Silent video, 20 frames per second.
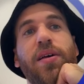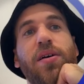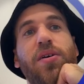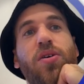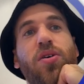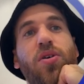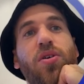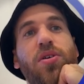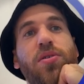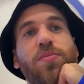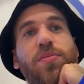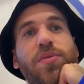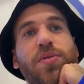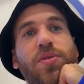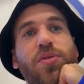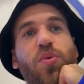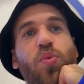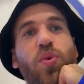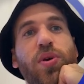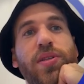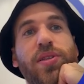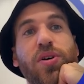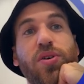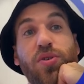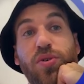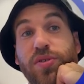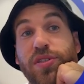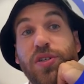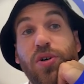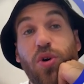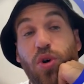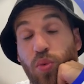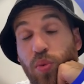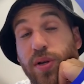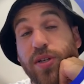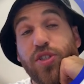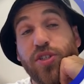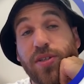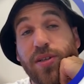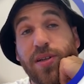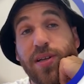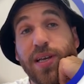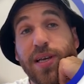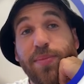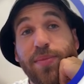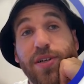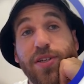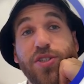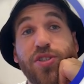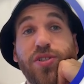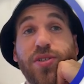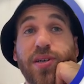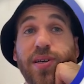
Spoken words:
column with the original image,